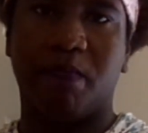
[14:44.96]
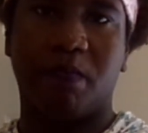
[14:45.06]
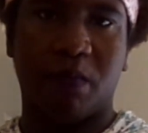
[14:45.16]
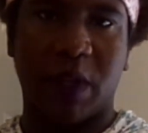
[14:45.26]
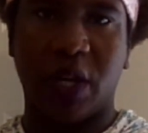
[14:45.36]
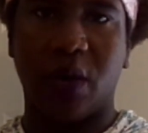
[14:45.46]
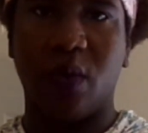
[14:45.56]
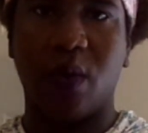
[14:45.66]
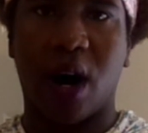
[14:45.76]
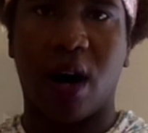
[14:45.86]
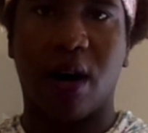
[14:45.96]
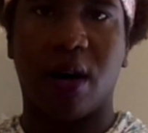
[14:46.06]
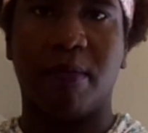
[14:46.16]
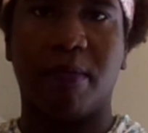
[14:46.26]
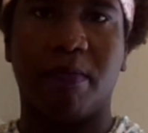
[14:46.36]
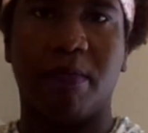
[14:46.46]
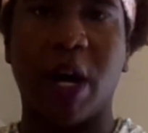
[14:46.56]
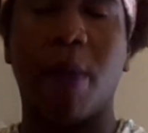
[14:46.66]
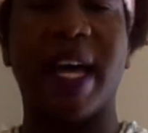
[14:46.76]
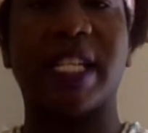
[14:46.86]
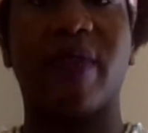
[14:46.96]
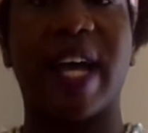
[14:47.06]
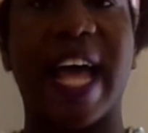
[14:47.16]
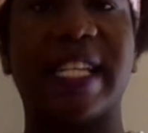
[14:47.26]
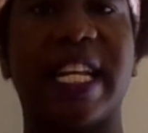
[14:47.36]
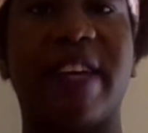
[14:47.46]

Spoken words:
you, your best friend hasn't